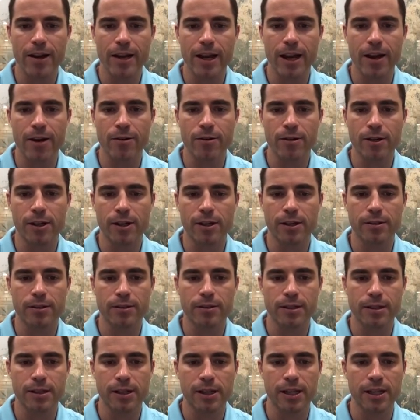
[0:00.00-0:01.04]
now,
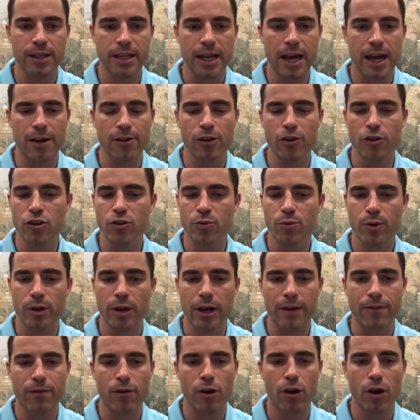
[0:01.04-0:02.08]
click download to
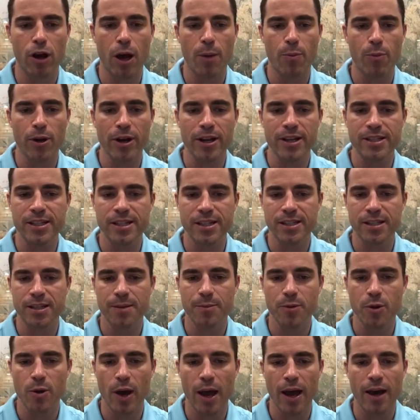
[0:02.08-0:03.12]
whatever operating
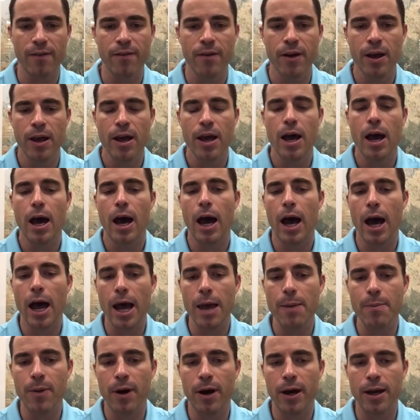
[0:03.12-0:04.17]
system you have.
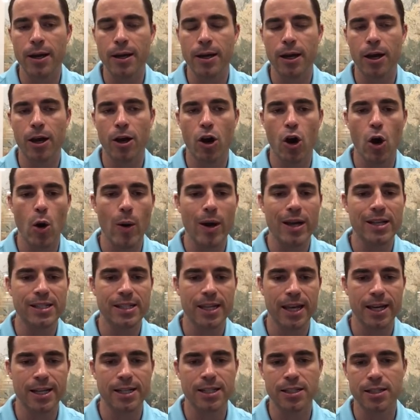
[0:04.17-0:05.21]
I'm on OS
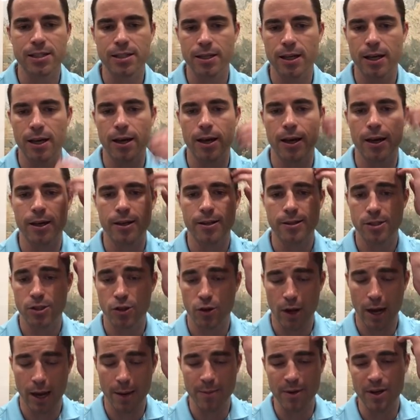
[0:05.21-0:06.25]
X,
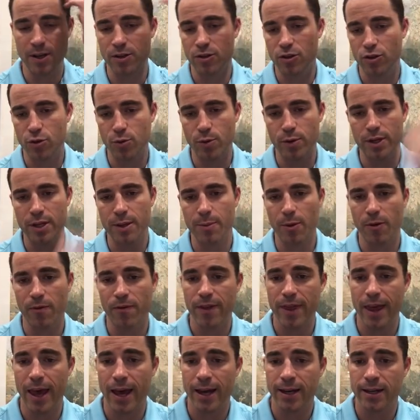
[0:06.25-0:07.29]
so I'm going to do a demo
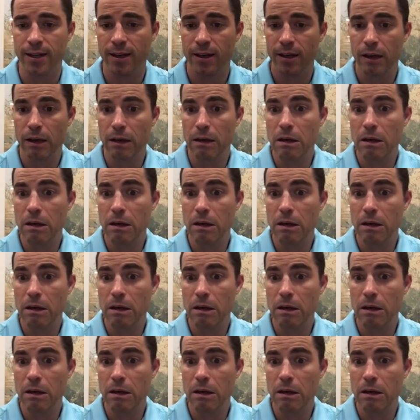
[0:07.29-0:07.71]
for that.